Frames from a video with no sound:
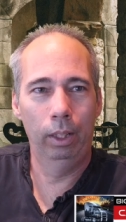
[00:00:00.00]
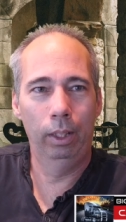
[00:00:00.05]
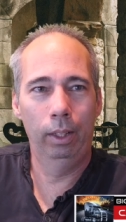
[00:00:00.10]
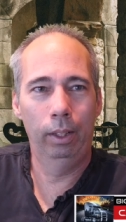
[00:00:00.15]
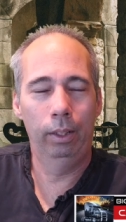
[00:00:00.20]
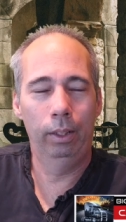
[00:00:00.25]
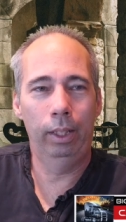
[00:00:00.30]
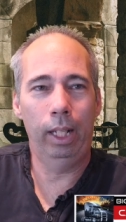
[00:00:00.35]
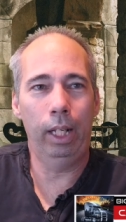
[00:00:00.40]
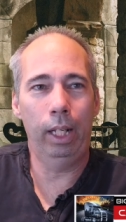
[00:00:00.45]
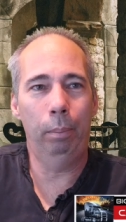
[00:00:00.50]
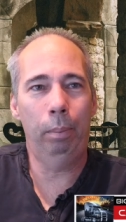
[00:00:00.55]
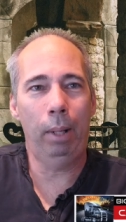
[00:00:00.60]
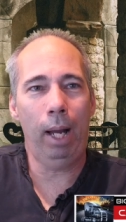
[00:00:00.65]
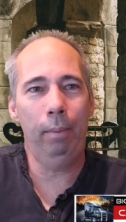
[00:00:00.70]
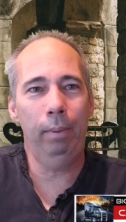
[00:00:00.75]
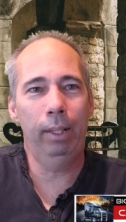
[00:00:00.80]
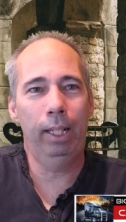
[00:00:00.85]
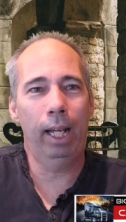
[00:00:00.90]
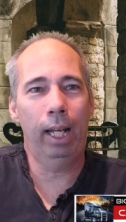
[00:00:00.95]
Yeah, you
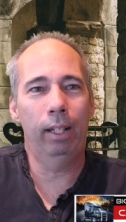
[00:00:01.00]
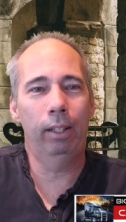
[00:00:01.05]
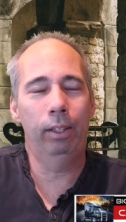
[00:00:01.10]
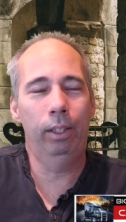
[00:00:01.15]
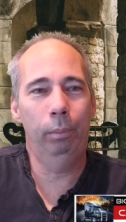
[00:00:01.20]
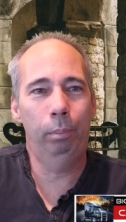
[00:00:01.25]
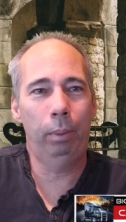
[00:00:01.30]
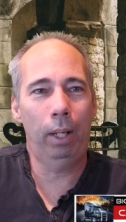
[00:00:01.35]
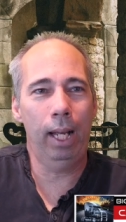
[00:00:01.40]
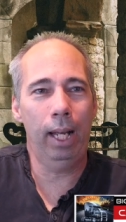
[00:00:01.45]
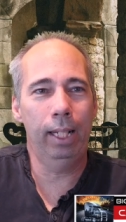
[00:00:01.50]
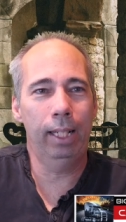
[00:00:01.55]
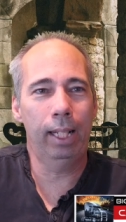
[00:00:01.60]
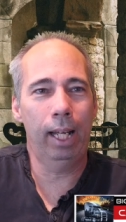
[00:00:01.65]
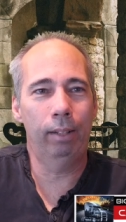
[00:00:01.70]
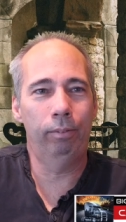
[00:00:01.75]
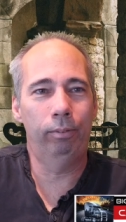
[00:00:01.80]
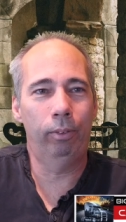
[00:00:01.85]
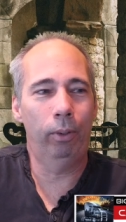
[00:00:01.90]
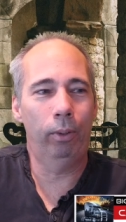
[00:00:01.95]
probably got you probably
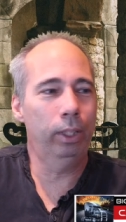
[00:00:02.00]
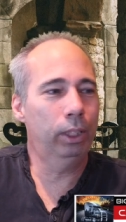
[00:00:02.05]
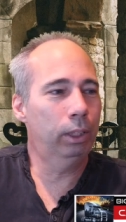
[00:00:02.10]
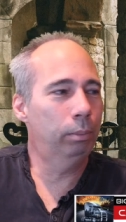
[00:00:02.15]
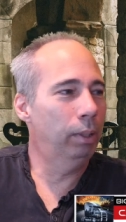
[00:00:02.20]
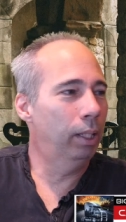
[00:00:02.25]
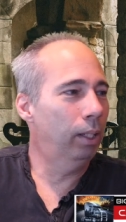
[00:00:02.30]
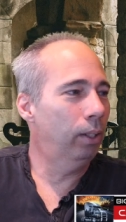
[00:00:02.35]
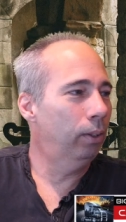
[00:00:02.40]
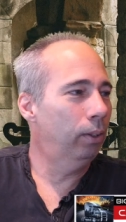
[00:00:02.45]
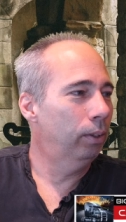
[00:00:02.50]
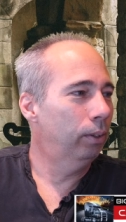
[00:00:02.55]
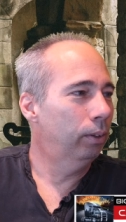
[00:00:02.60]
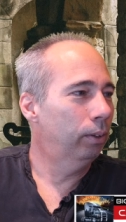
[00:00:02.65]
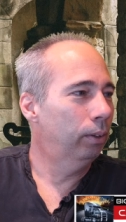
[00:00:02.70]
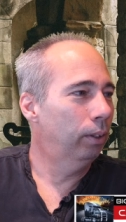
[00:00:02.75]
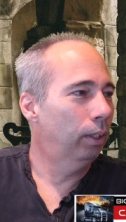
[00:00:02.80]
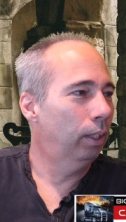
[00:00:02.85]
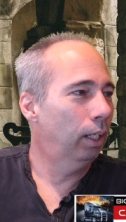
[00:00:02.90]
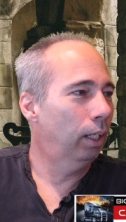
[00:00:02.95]
got voicemail,
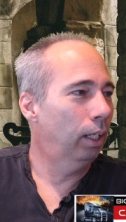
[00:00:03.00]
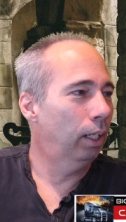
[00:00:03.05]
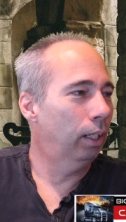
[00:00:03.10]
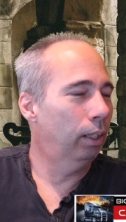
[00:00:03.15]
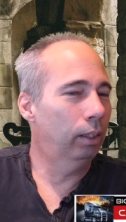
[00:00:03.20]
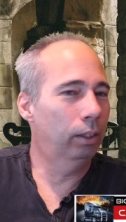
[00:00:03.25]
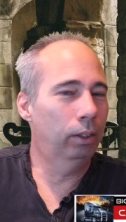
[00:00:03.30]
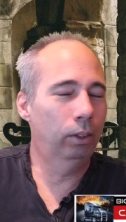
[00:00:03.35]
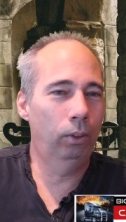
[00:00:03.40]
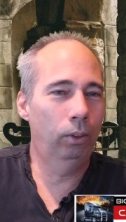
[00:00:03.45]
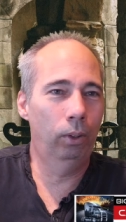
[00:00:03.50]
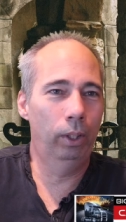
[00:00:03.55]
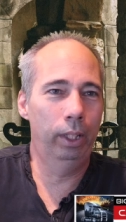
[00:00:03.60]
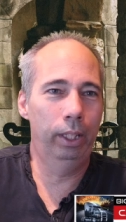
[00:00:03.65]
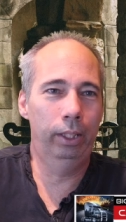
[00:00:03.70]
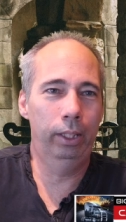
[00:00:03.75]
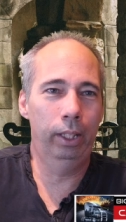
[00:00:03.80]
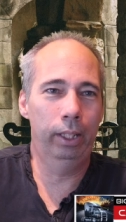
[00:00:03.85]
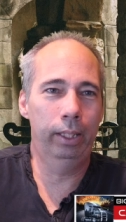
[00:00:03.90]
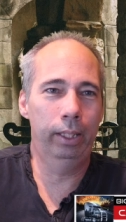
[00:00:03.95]
uh, or you
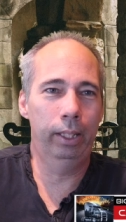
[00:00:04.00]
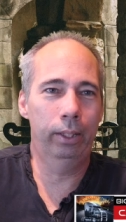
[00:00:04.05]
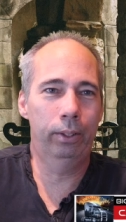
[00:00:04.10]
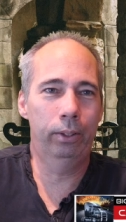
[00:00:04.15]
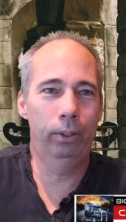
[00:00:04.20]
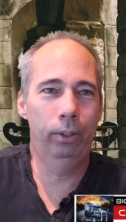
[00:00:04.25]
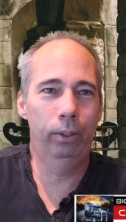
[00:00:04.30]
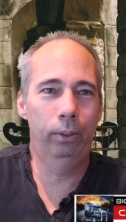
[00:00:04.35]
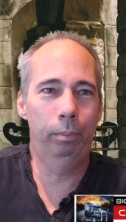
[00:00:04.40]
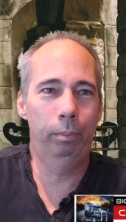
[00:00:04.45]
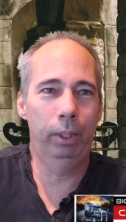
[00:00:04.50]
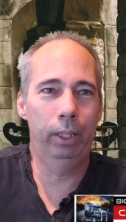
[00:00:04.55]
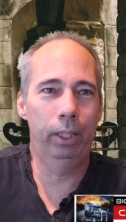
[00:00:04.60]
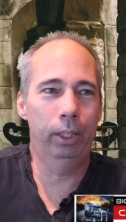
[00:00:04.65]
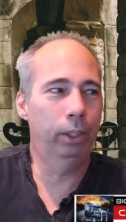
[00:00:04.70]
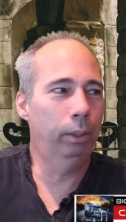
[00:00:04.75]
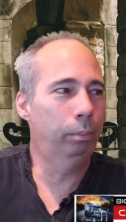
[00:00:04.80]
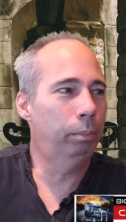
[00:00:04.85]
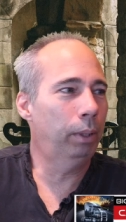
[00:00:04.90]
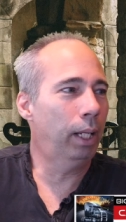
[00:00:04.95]
couldn't get through
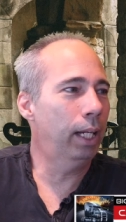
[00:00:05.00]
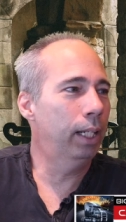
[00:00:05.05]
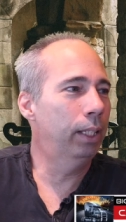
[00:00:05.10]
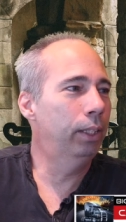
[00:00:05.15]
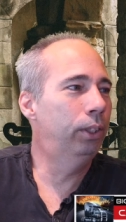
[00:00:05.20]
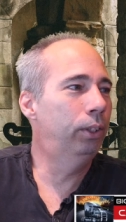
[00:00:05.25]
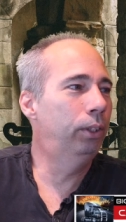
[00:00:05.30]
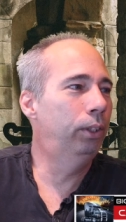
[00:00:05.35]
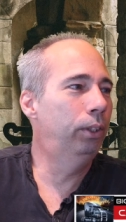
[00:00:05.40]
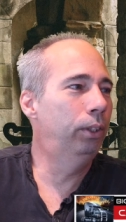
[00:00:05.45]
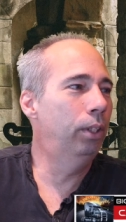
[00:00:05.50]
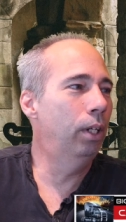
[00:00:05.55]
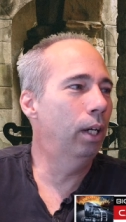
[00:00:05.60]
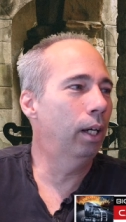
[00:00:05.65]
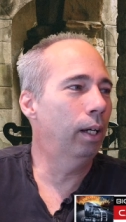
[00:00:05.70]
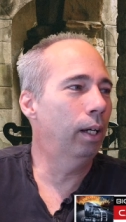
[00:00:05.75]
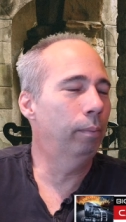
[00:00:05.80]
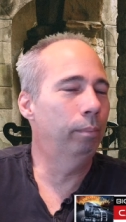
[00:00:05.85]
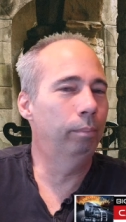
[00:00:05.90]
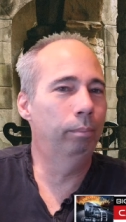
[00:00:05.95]
because you probably
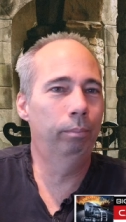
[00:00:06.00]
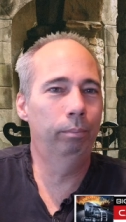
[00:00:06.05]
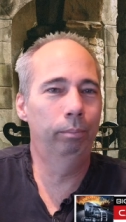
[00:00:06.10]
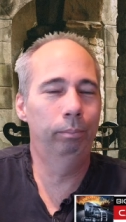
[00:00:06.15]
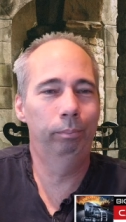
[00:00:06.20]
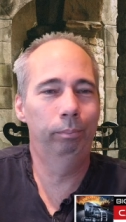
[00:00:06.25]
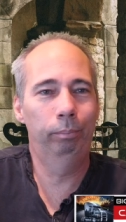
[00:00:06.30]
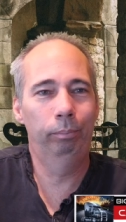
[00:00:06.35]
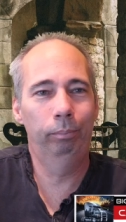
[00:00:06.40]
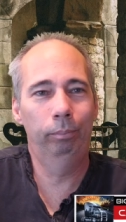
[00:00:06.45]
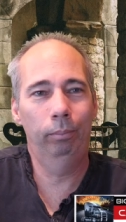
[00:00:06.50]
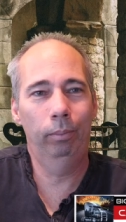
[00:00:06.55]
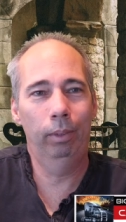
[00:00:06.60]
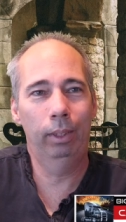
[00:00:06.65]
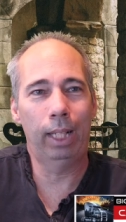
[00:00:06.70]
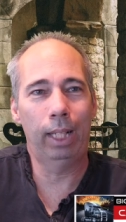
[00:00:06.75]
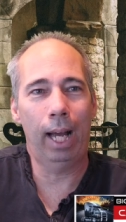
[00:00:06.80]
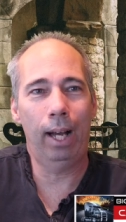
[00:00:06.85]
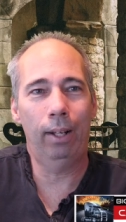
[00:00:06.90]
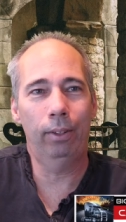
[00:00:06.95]
um,
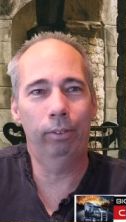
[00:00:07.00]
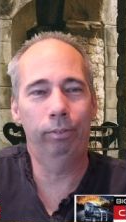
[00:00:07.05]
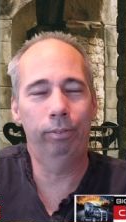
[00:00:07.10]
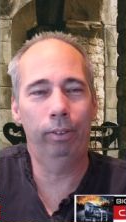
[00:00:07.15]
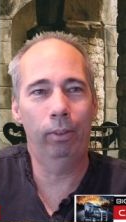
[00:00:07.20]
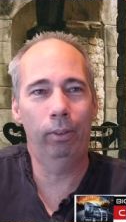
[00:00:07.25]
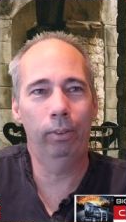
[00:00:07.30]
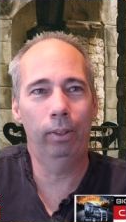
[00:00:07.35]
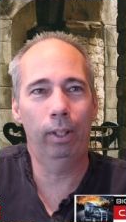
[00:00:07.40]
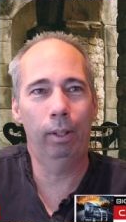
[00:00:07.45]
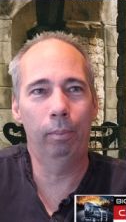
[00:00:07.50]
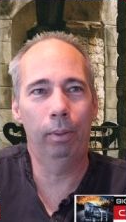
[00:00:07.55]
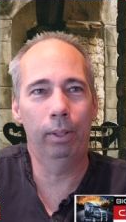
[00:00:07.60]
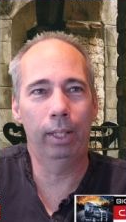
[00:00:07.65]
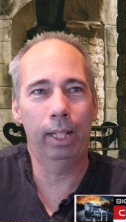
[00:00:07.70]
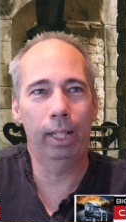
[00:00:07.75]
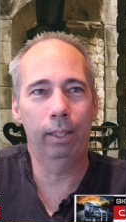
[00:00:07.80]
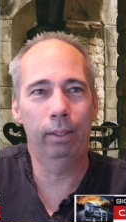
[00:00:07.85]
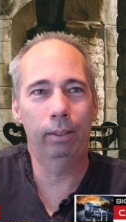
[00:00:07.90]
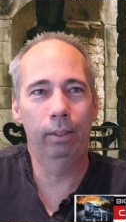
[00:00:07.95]
dialed the phone number
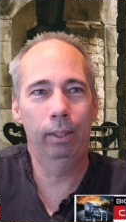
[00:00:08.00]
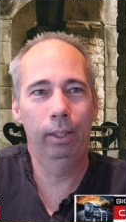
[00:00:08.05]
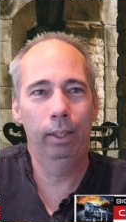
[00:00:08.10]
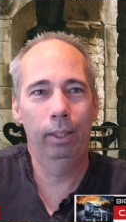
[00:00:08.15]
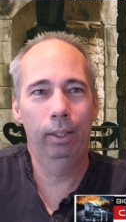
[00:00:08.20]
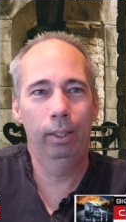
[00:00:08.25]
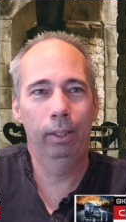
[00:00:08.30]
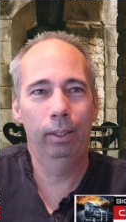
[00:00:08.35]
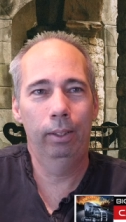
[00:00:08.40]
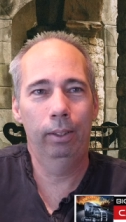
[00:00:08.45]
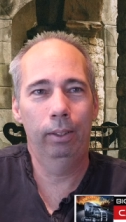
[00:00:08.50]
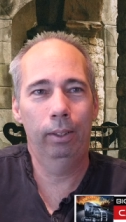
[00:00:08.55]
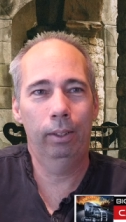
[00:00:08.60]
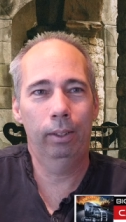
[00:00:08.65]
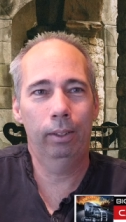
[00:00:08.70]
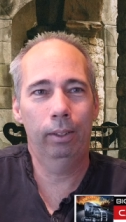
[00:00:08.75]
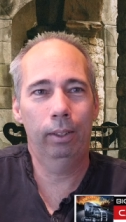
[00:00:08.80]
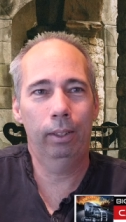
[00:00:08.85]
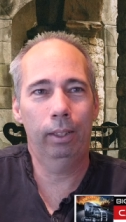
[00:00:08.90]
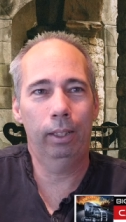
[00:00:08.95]
that
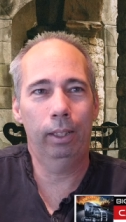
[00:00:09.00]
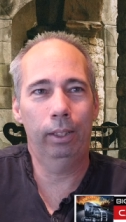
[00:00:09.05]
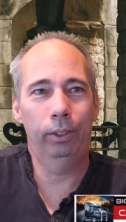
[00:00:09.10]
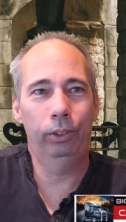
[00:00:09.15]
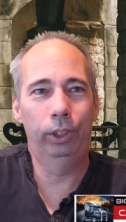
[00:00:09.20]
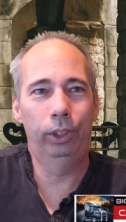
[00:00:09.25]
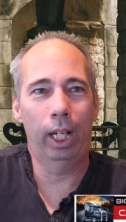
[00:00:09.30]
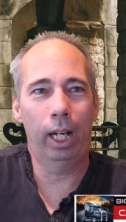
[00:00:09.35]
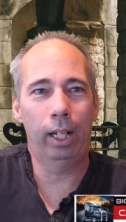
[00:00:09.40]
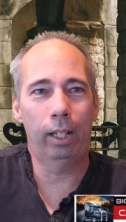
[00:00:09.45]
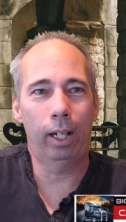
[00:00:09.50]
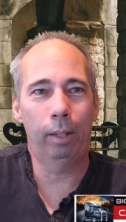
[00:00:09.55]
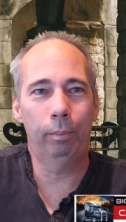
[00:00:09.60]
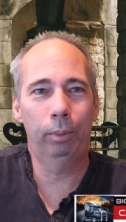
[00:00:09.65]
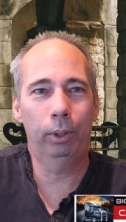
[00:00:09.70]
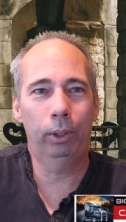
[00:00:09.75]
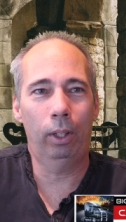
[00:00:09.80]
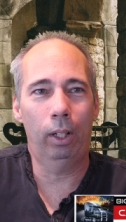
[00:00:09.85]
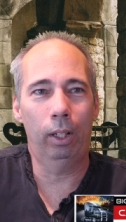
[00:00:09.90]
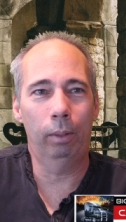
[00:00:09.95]
uh, John
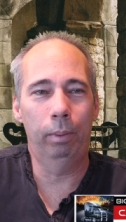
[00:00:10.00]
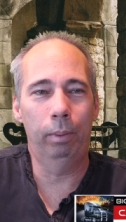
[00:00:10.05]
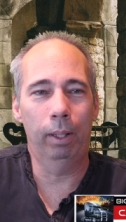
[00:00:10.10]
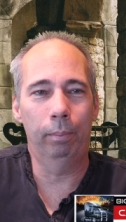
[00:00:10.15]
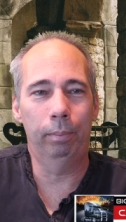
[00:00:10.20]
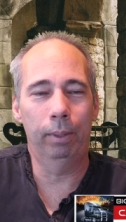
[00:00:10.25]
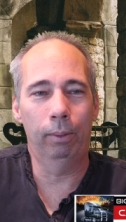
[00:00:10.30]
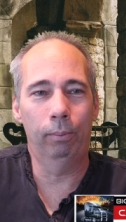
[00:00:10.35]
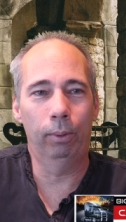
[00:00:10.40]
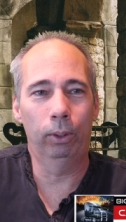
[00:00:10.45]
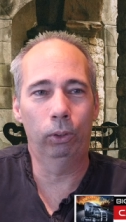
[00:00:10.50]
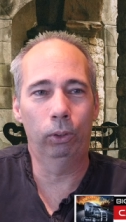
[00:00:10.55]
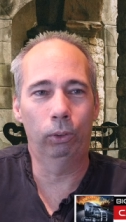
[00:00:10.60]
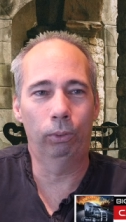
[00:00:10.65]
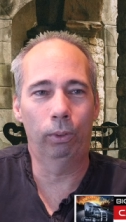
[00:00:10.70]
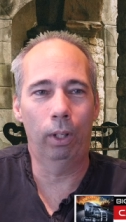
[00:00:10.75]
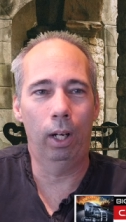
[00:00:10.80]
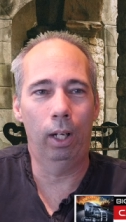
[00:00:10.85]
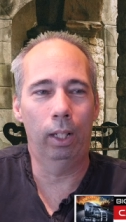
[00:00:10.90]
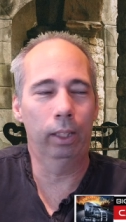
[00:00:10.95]
Armstrong put up there, which was
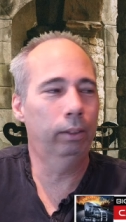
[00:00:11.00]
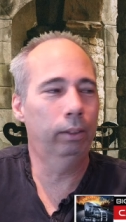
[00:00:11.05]
wrong.